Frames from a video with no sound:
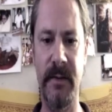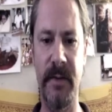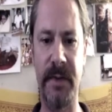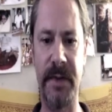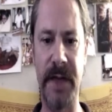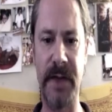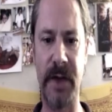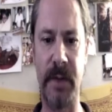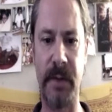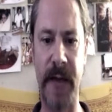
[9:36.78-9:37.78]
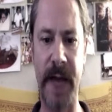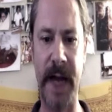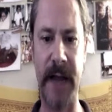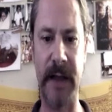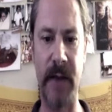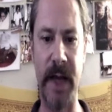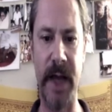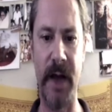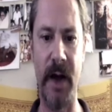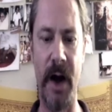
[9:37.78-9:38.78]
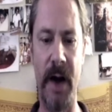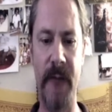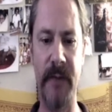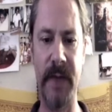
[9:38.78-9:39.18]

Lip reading: things are playing out the way they are.